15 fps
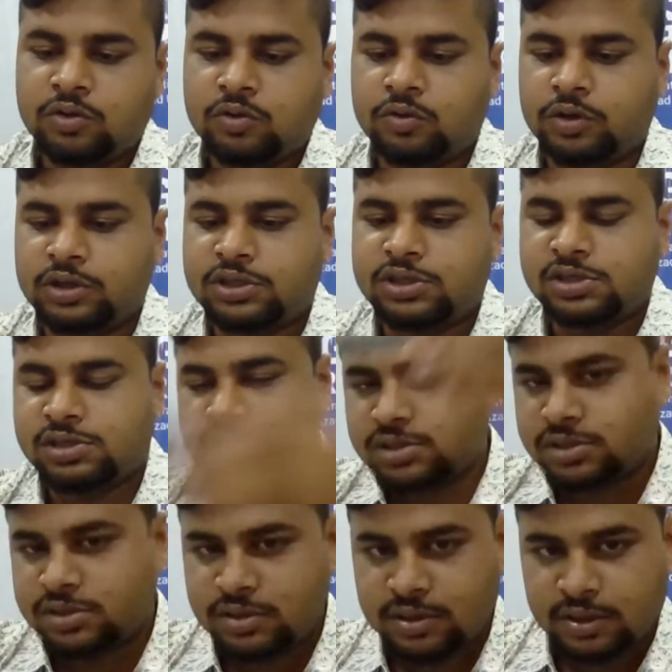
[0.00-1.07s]
which
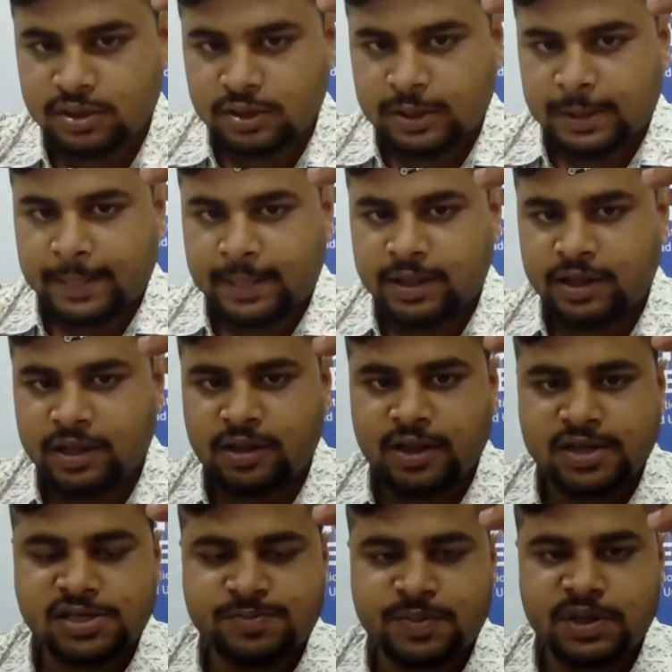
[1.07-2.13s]
is
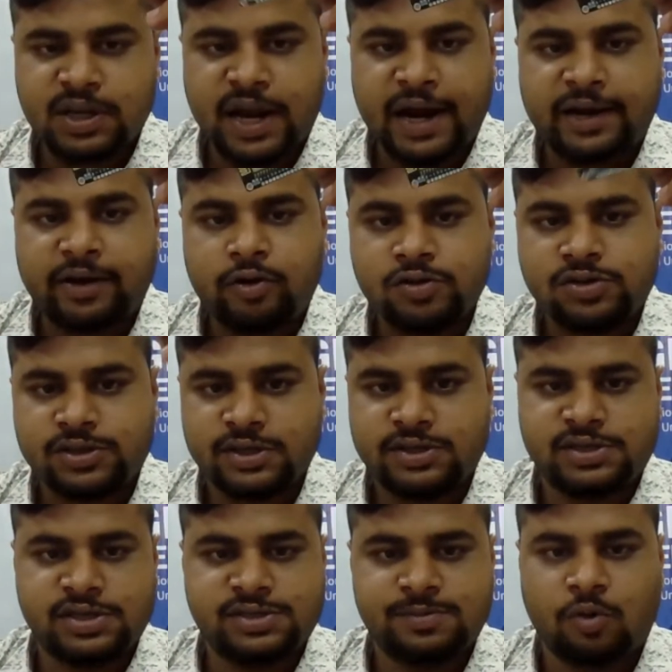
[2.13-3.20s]

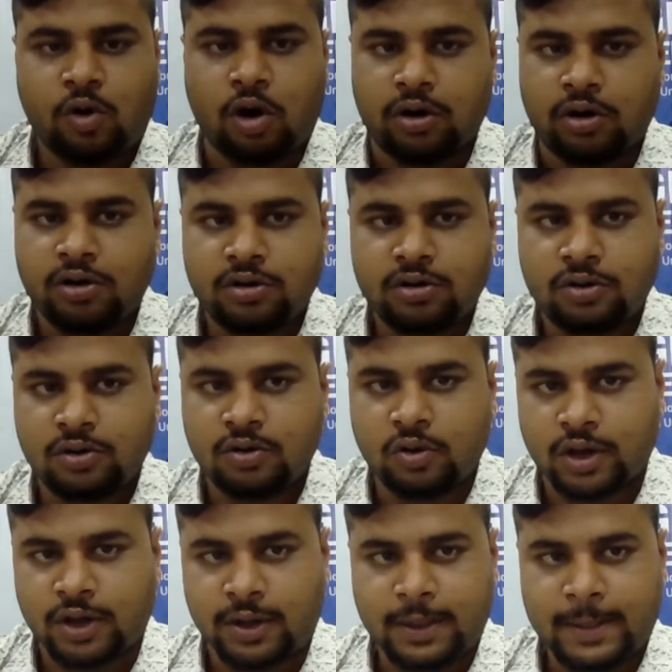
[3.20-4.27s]
ESP826 is mod.
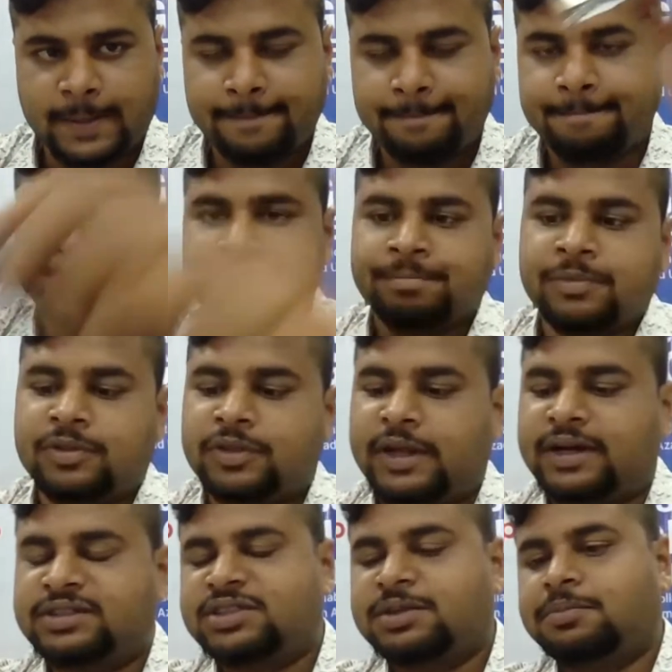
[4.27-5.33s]
Okay,
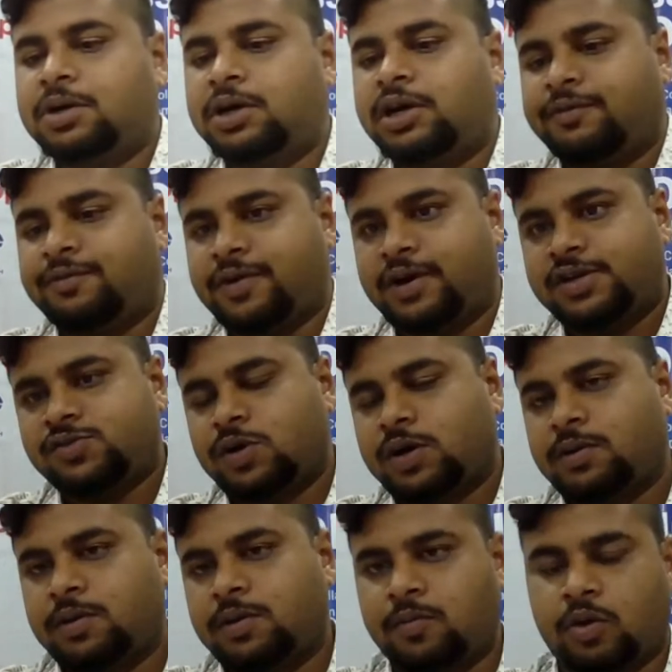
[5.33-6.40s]
there are some difference.
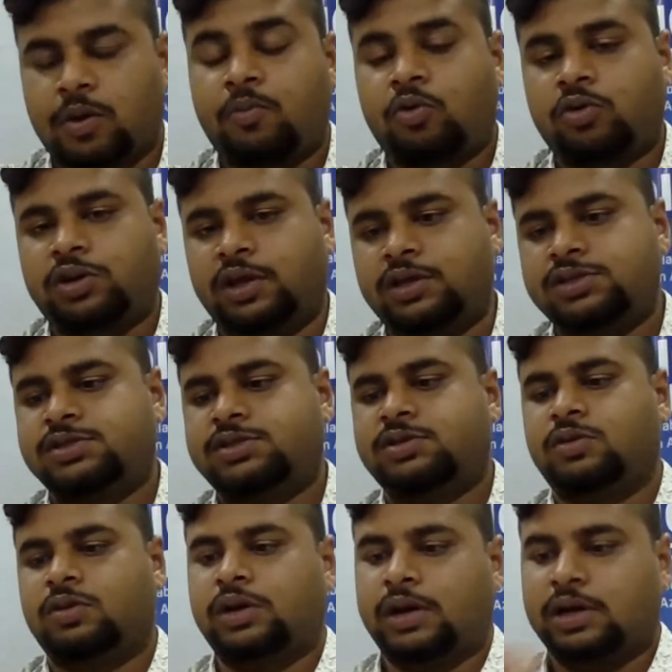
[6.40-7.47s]
One more
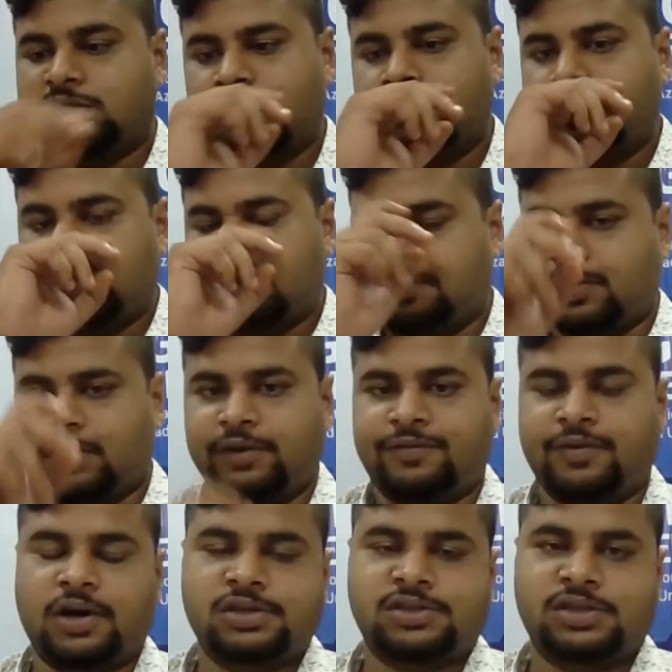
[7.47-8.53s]
things. There are some
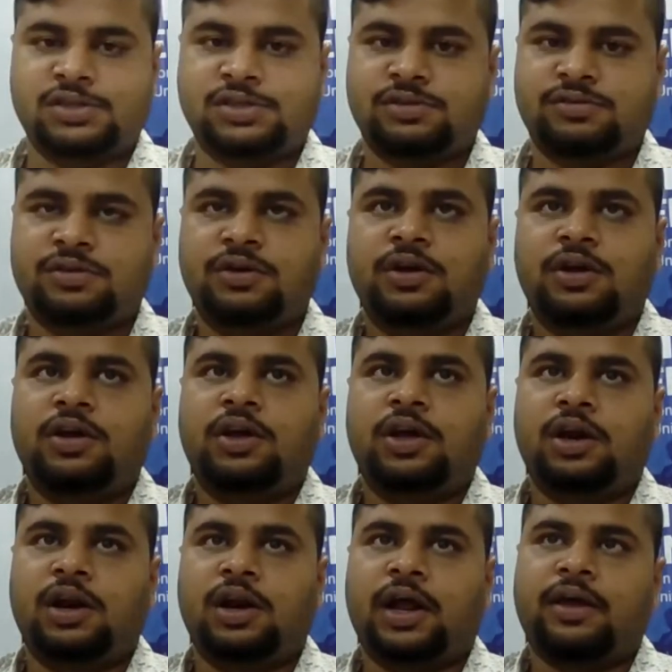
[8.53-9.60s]
differences
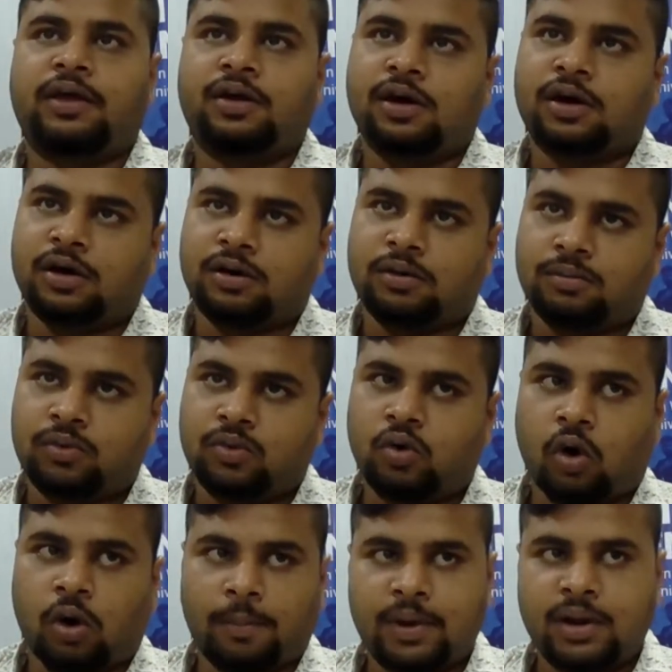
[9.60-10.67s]
in like
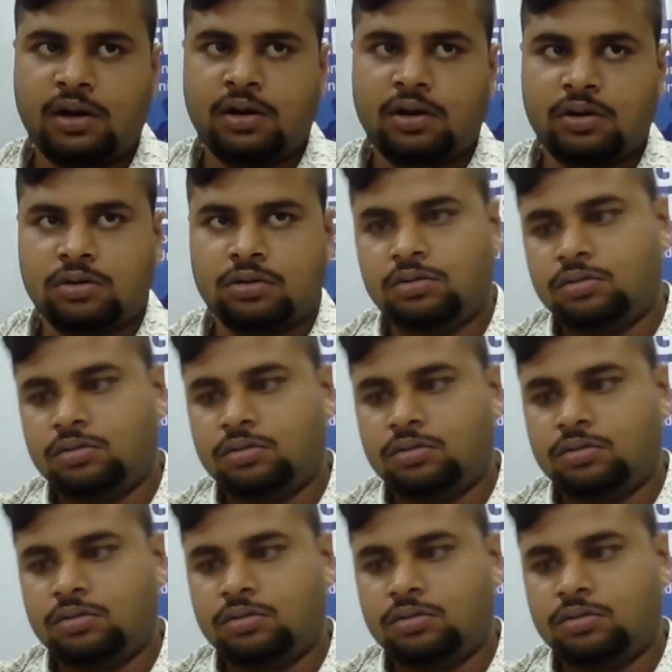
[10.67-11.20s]
normal